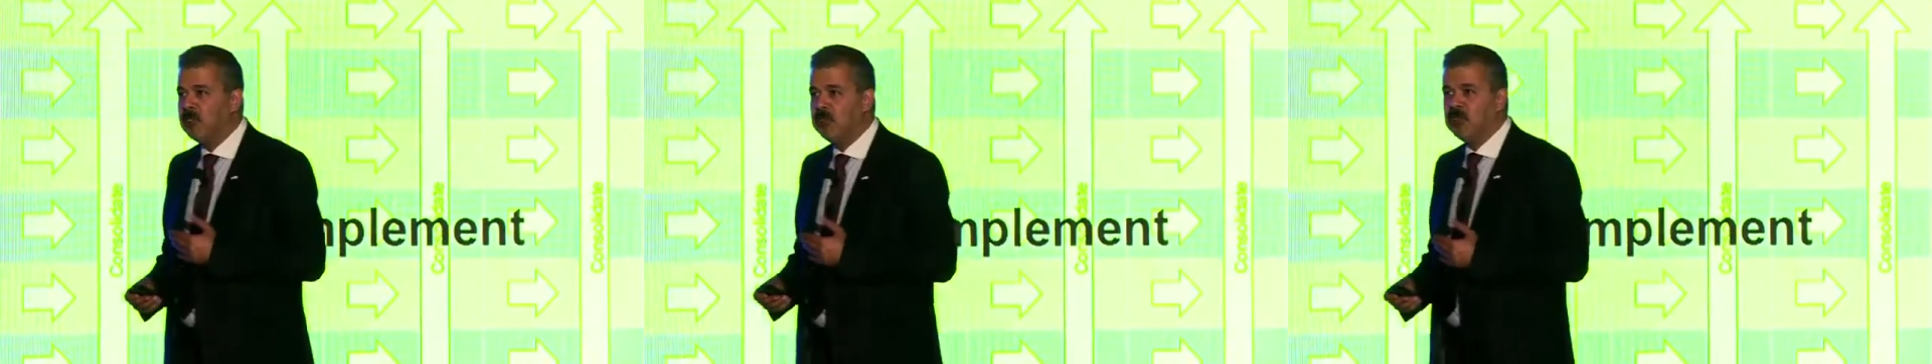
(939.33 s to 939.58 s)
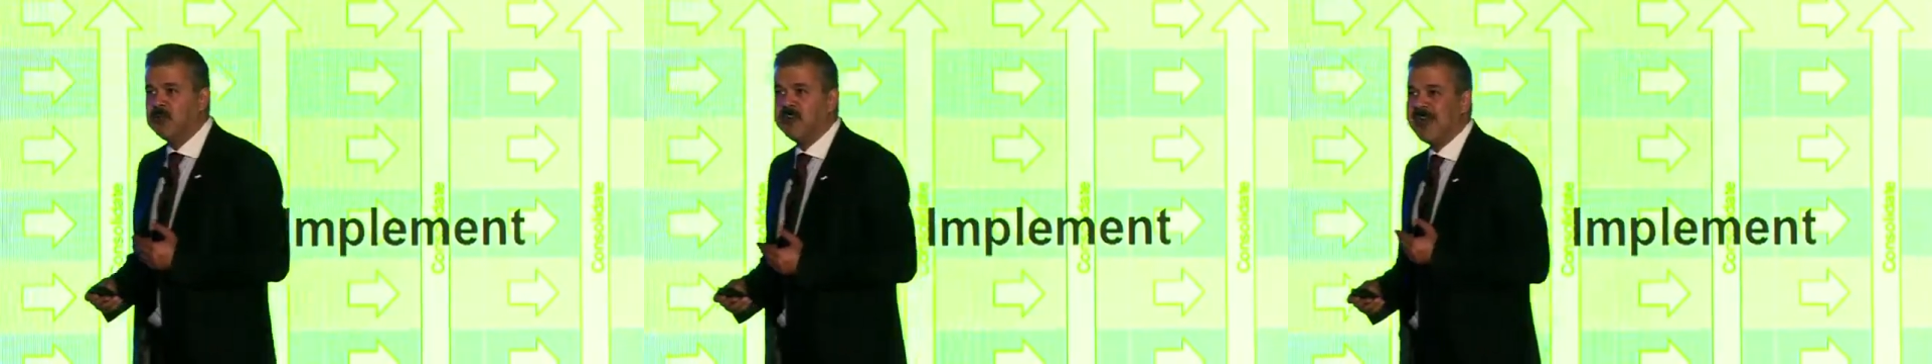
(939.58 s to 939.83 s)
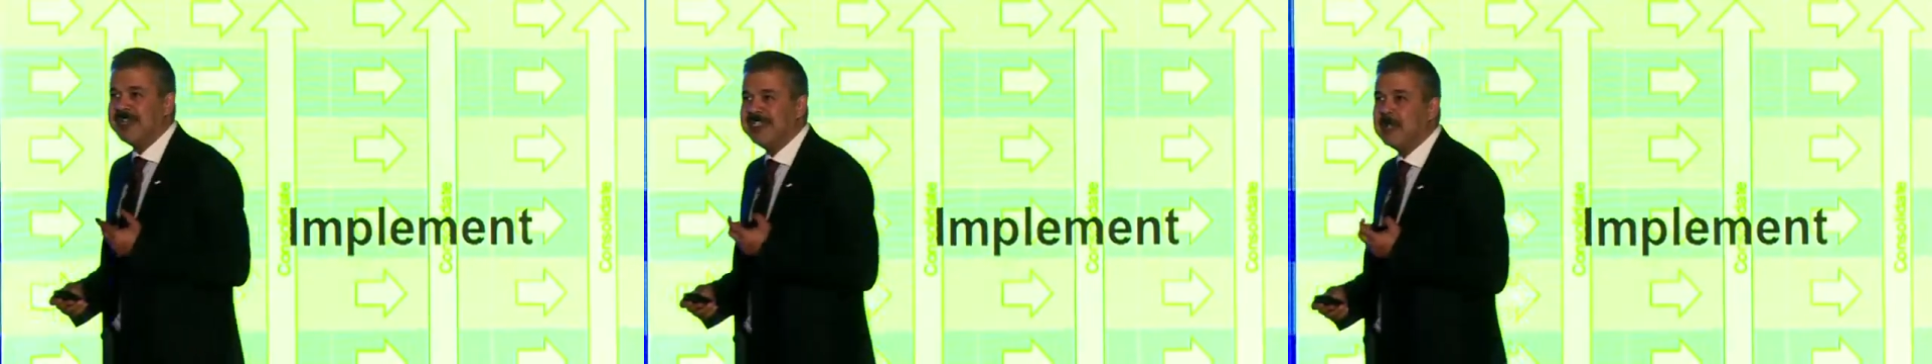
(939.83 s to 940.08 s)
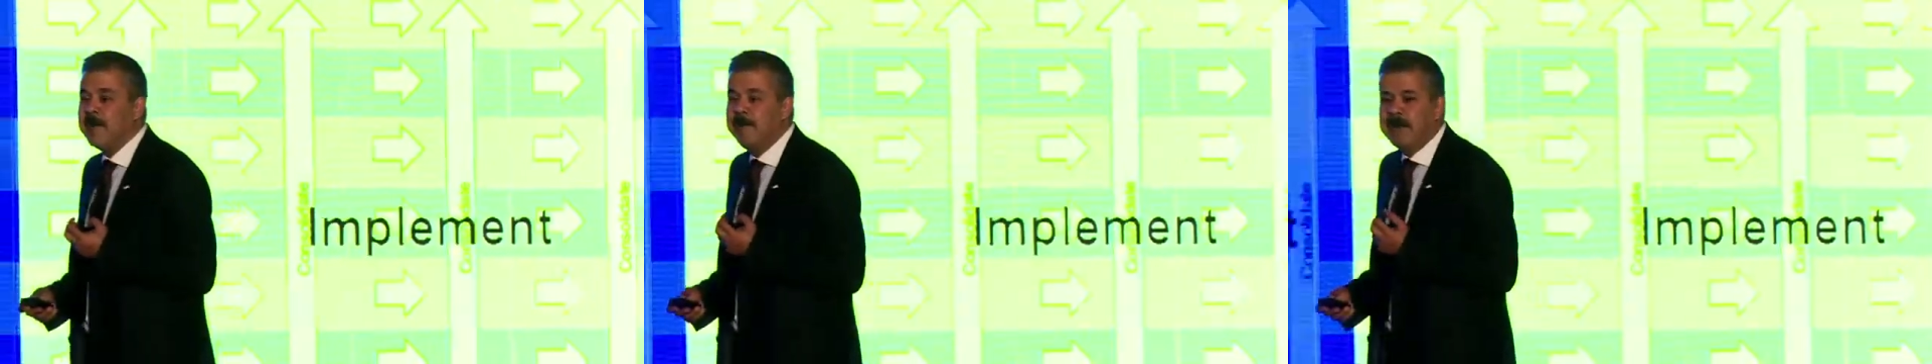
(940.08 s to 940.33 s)
to find
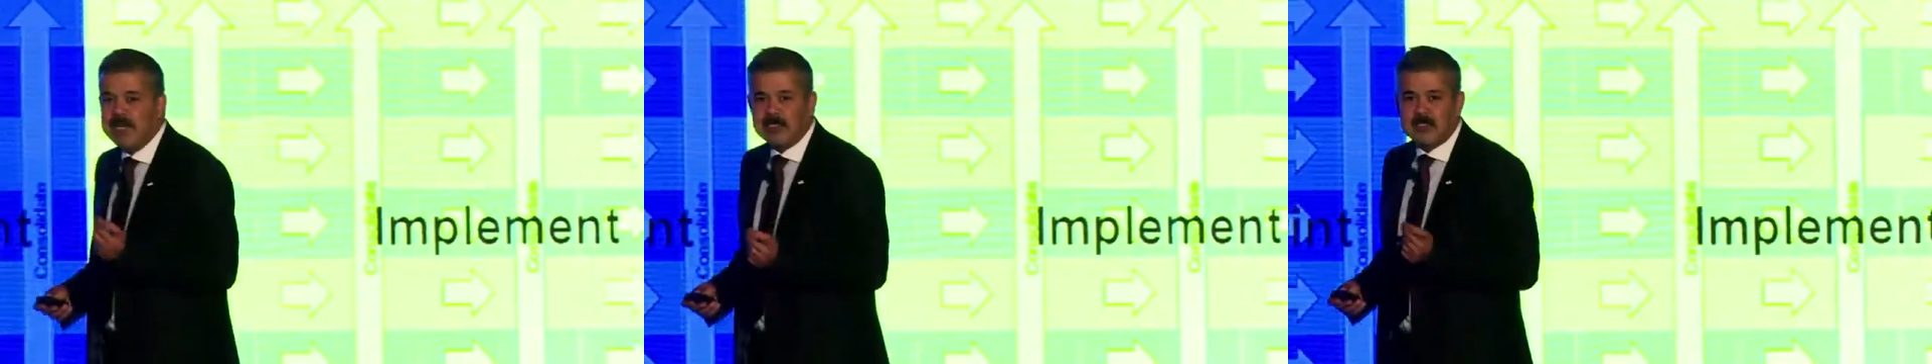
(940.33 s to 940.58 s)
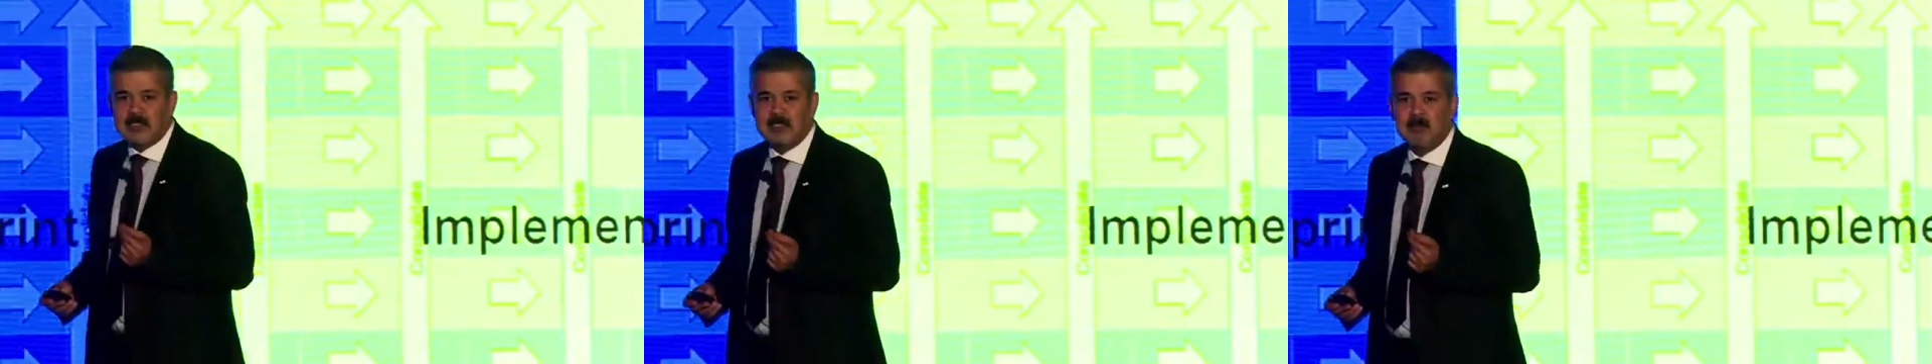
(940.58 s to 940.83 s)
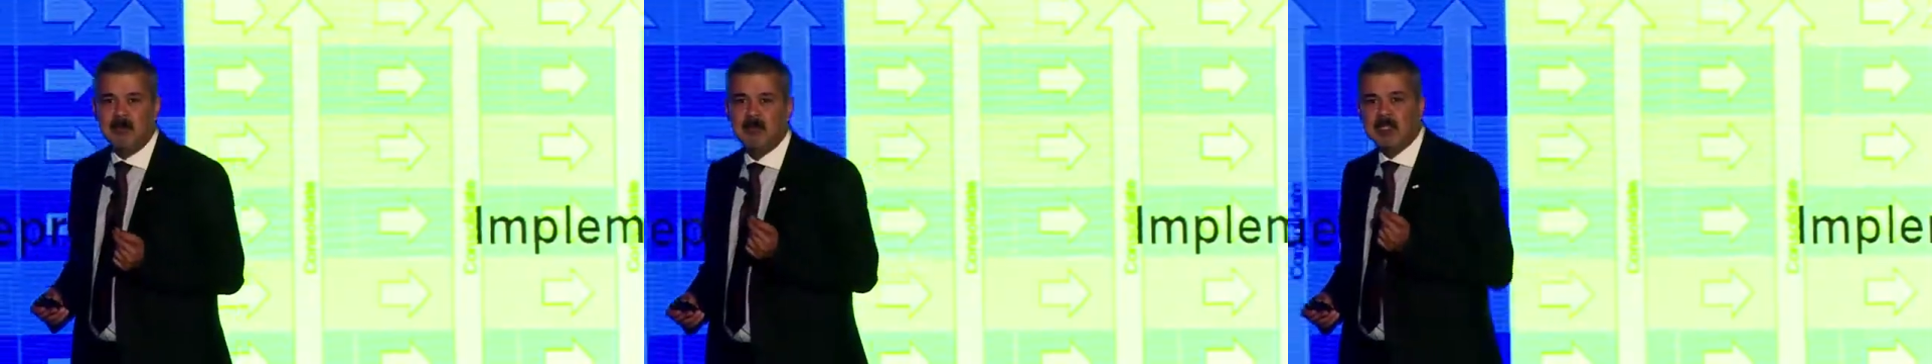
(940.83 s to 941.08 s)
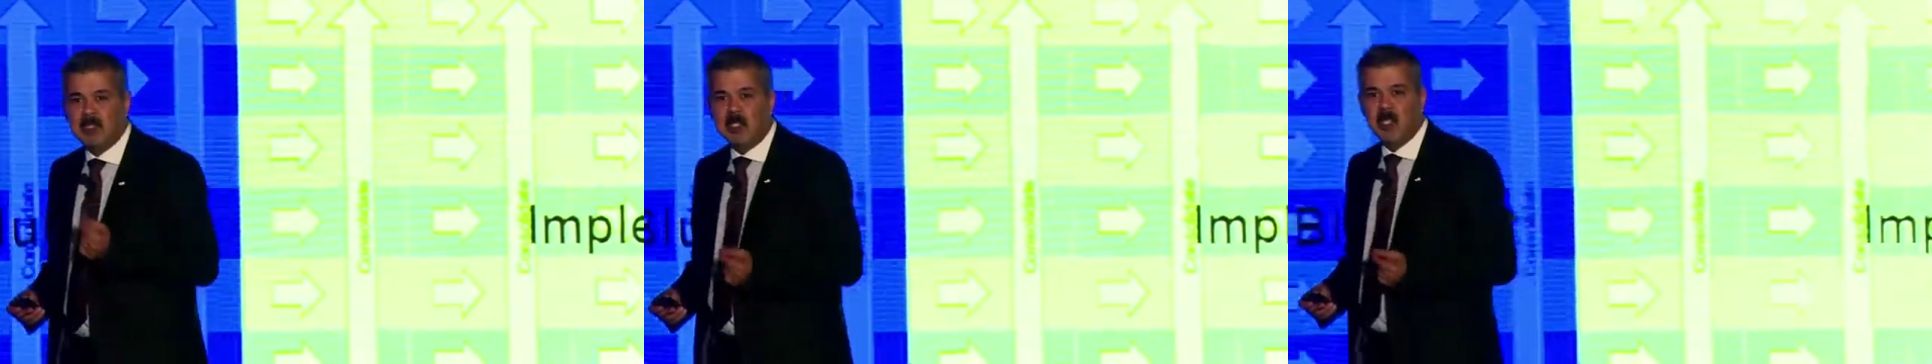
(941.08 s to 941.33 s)
the best
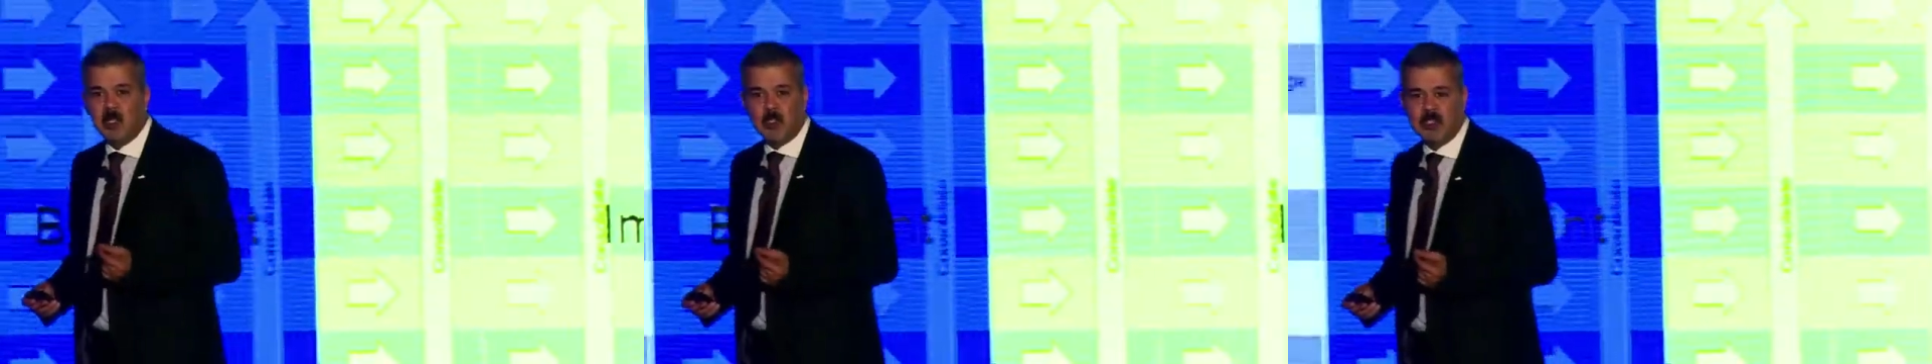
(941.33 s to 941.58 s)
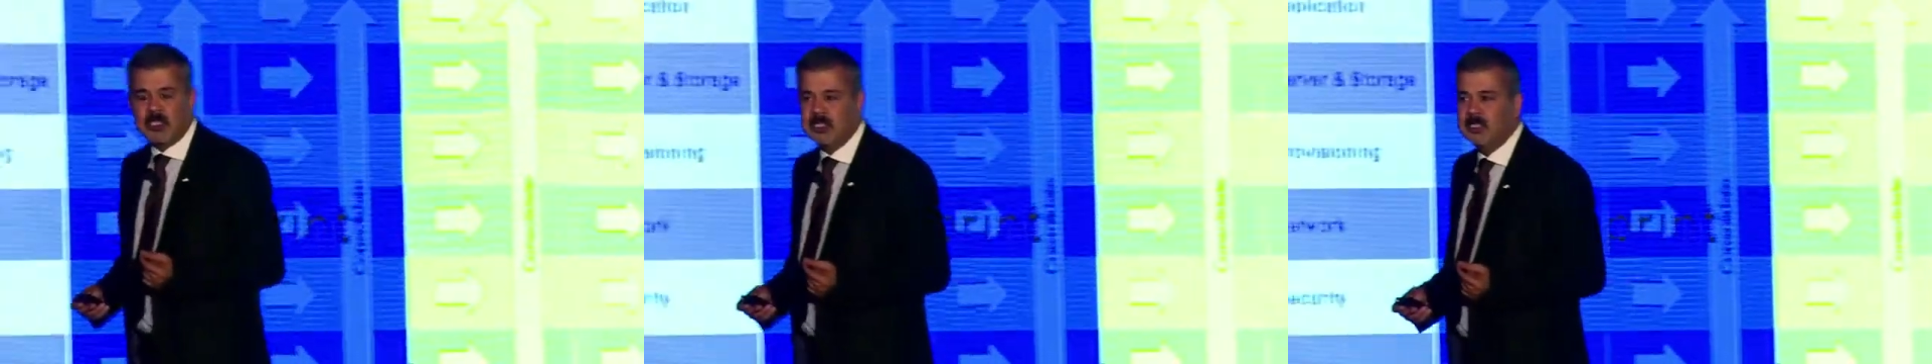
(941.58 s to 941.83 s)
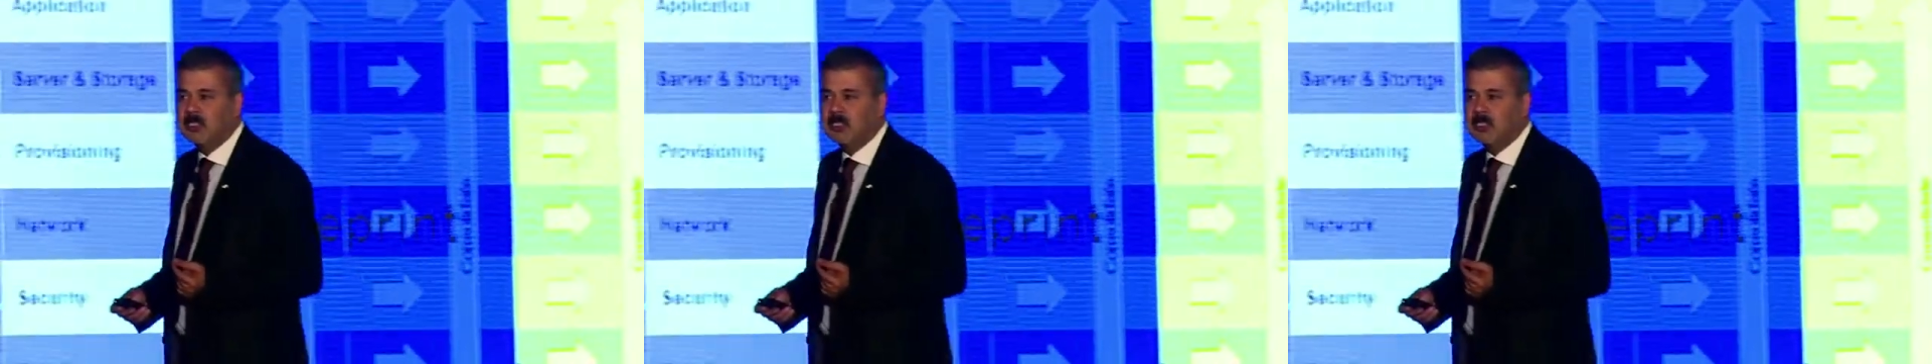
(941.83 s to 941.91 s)
methodology